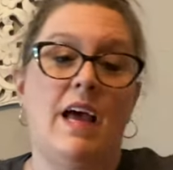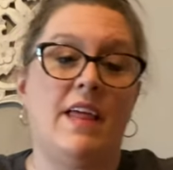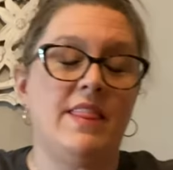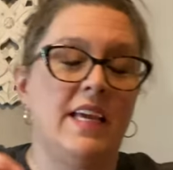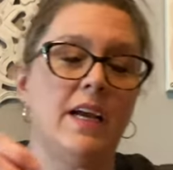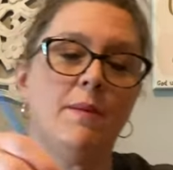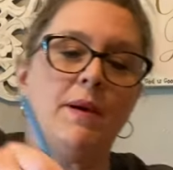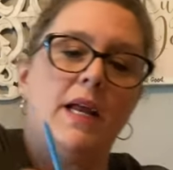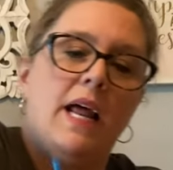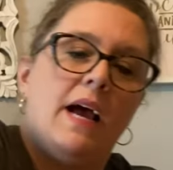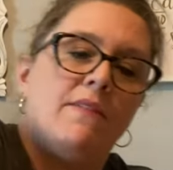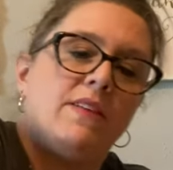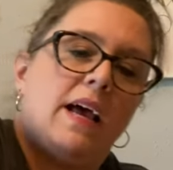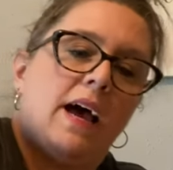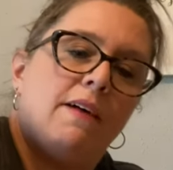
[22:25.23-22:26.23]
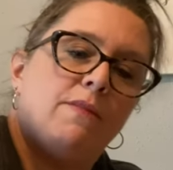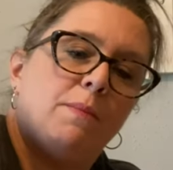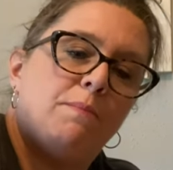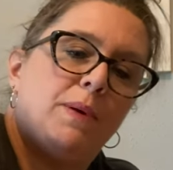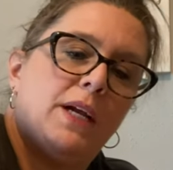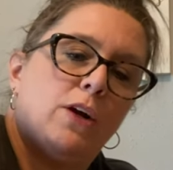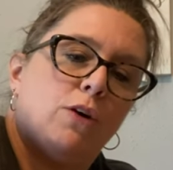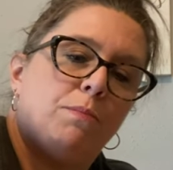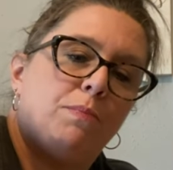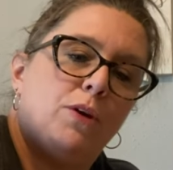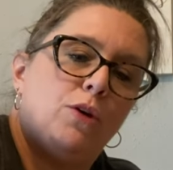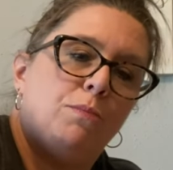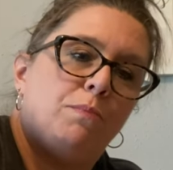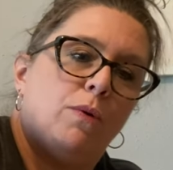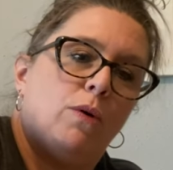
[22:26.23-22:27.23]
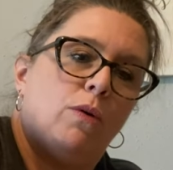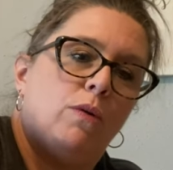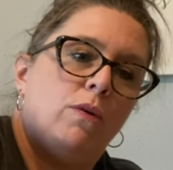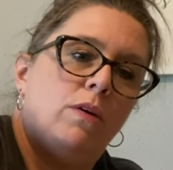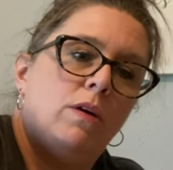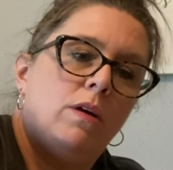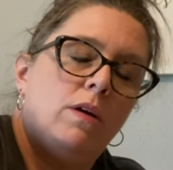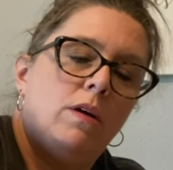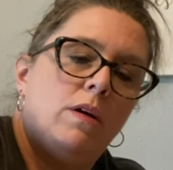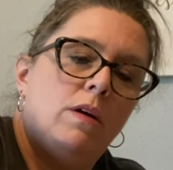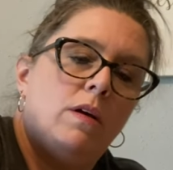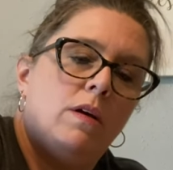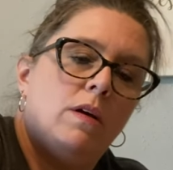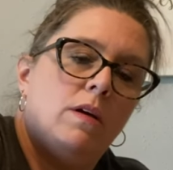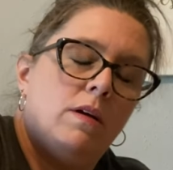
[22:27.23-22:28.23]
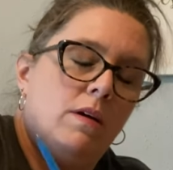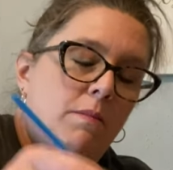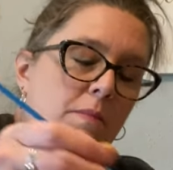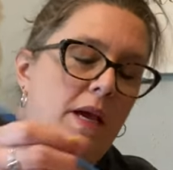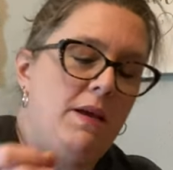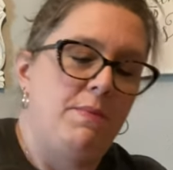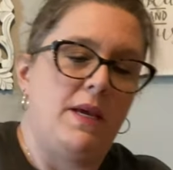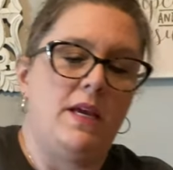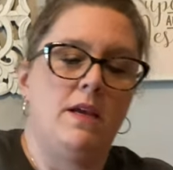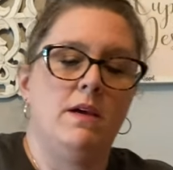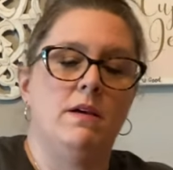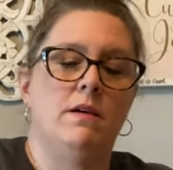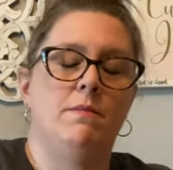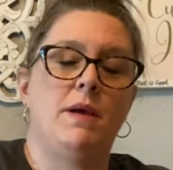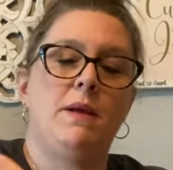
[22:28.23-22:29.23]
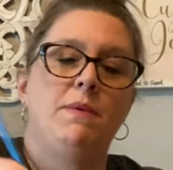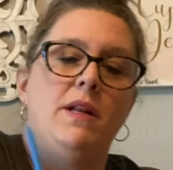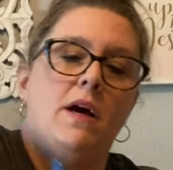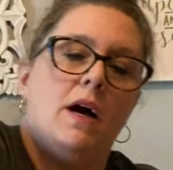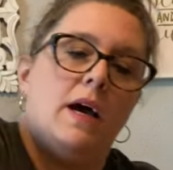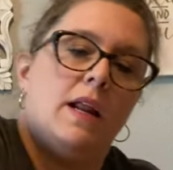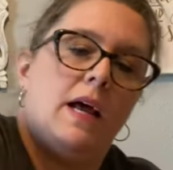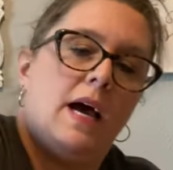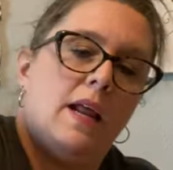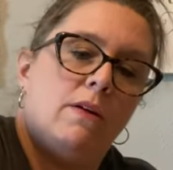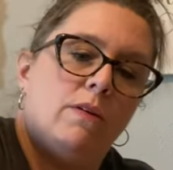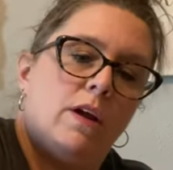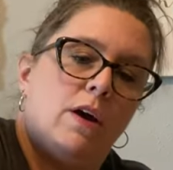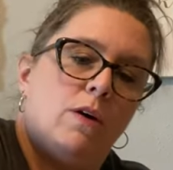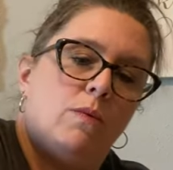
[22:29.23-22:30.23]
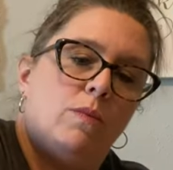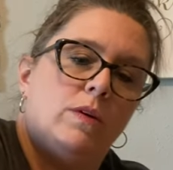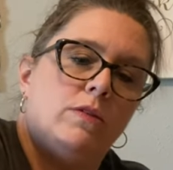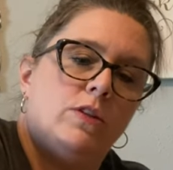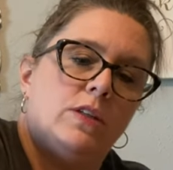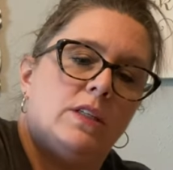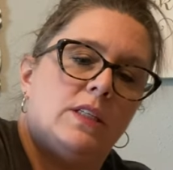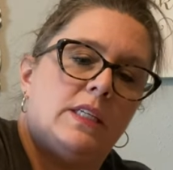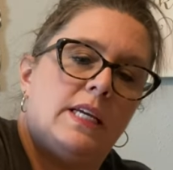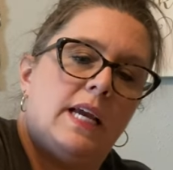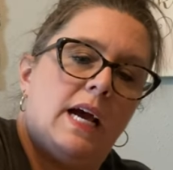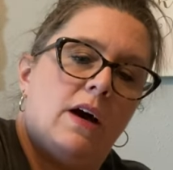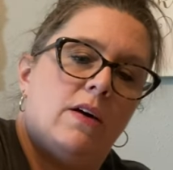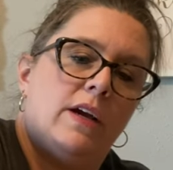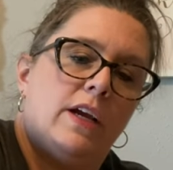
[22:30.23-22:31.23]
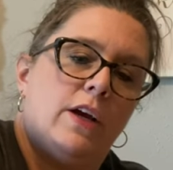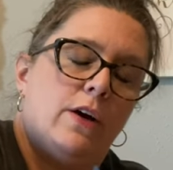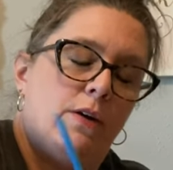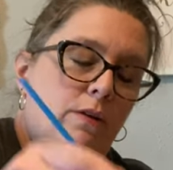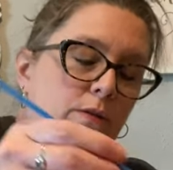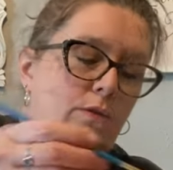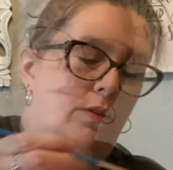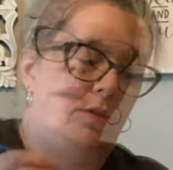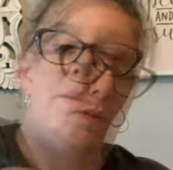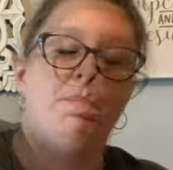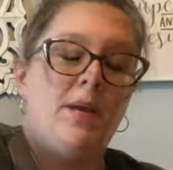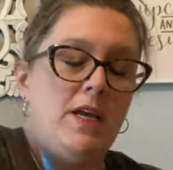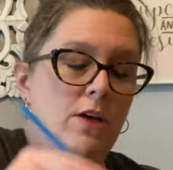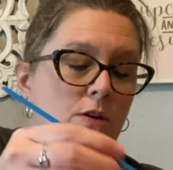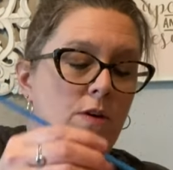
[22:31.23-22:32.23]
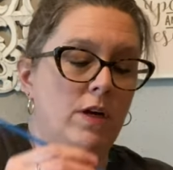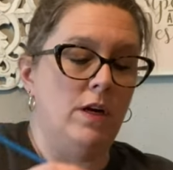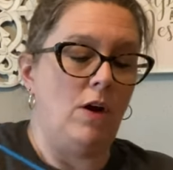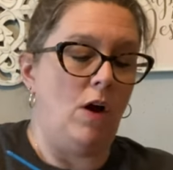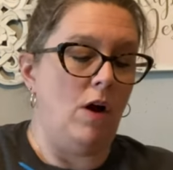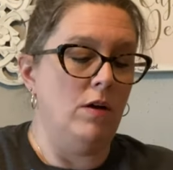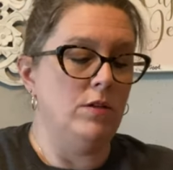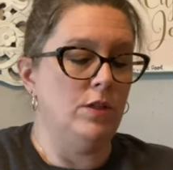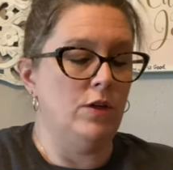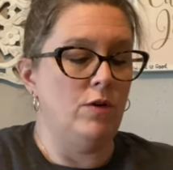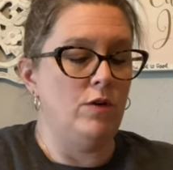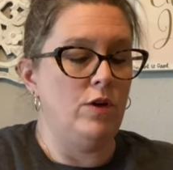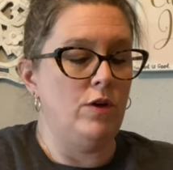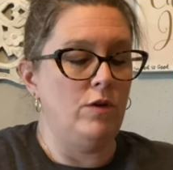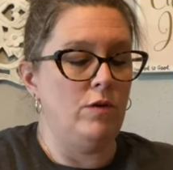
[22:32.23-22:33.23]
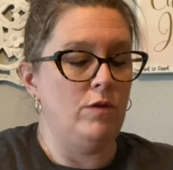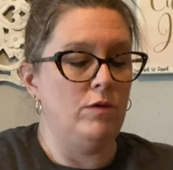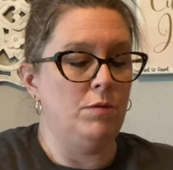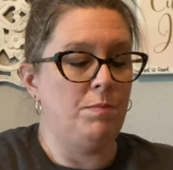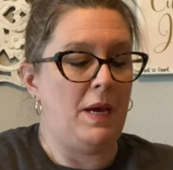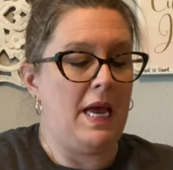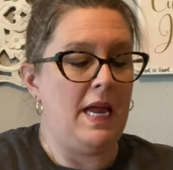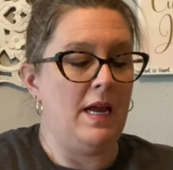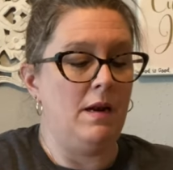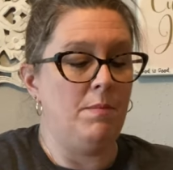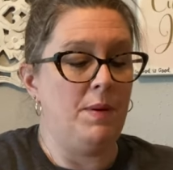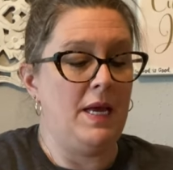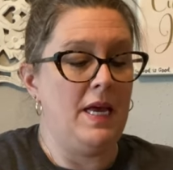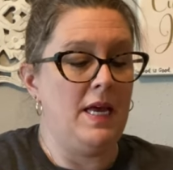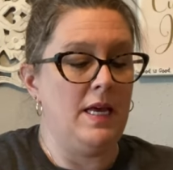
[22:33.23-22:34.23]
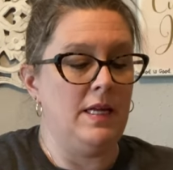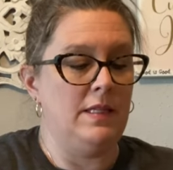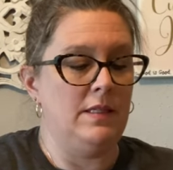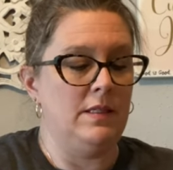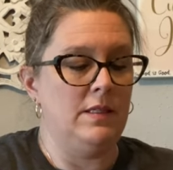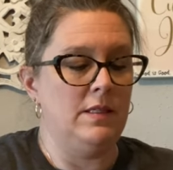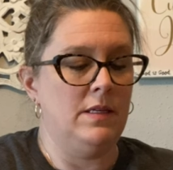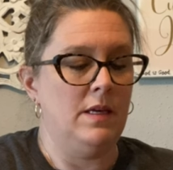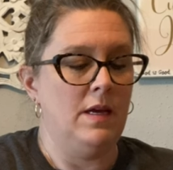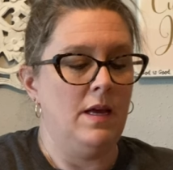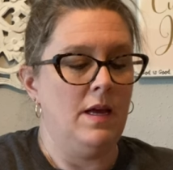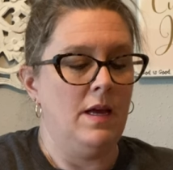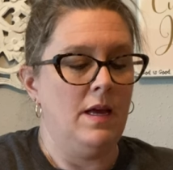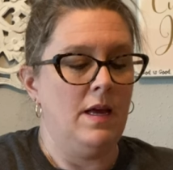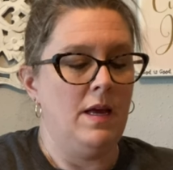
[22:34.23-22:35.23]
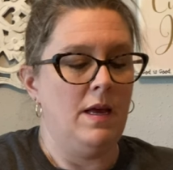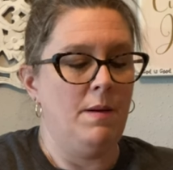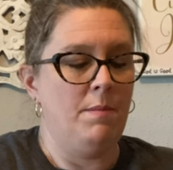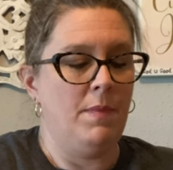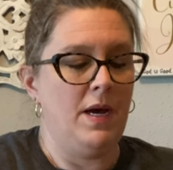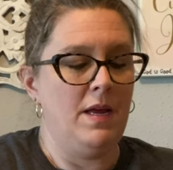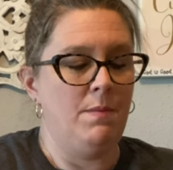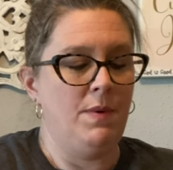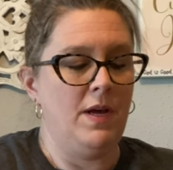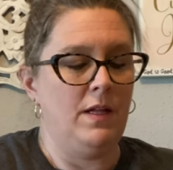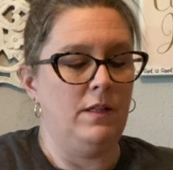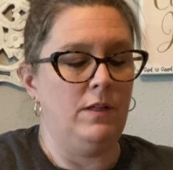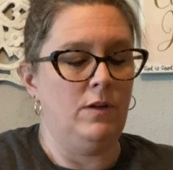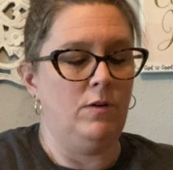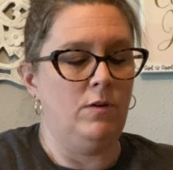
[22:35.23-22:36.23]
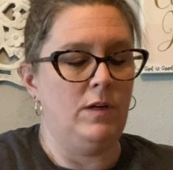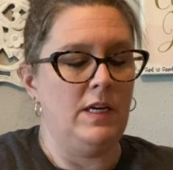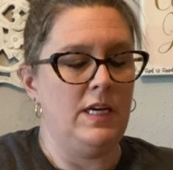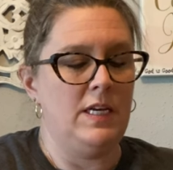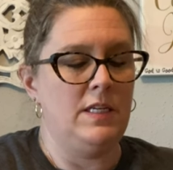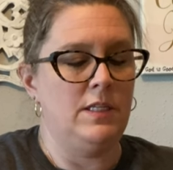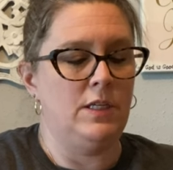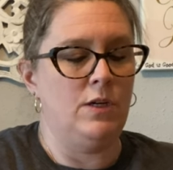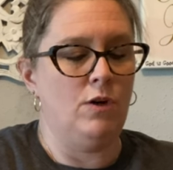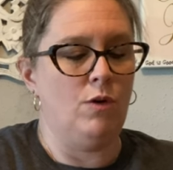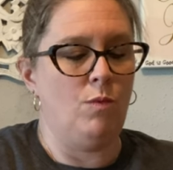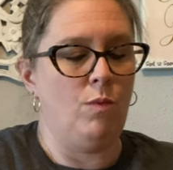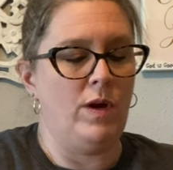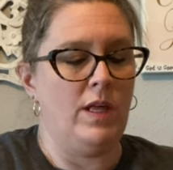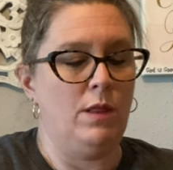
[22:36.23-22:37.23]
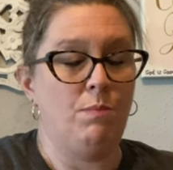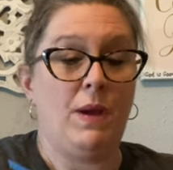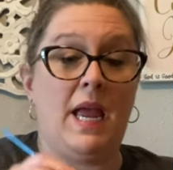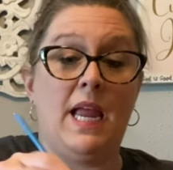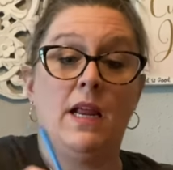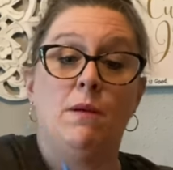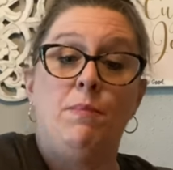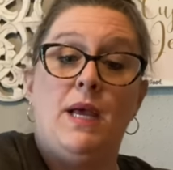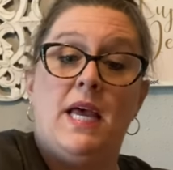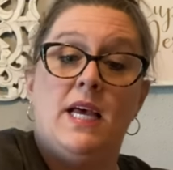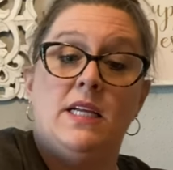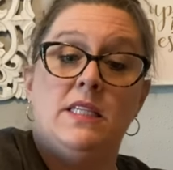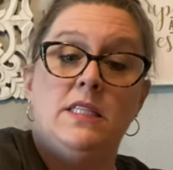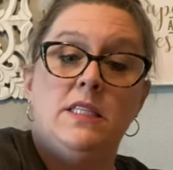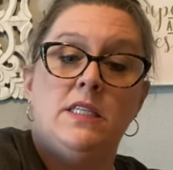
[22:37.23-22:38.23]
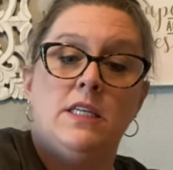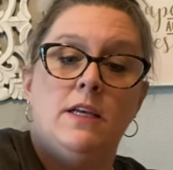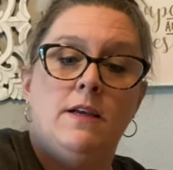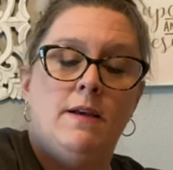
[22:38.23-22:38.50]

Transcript: I think I'm going to have to have a bigger pupil. Maybe, maybe not. I don't know. We'll just see how it goes. You know, I bet you could also use paint pens. It might be a little easier with paint pens